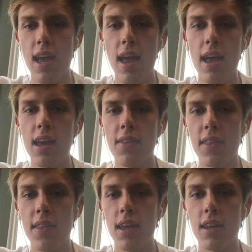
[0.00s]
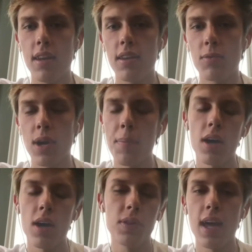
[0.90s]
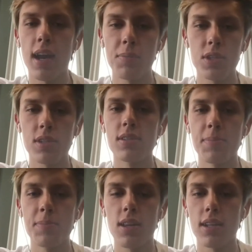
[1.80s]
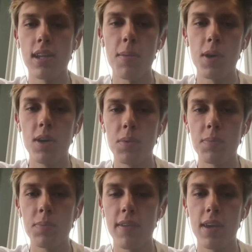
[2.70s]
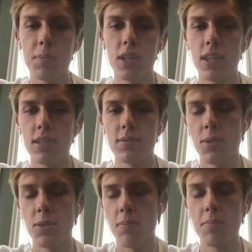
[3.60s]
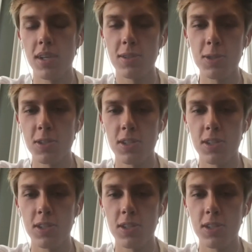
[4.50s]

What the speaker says: And then when I'm not doing that, I'm just spending a lot of time at home with my family, doing puzzles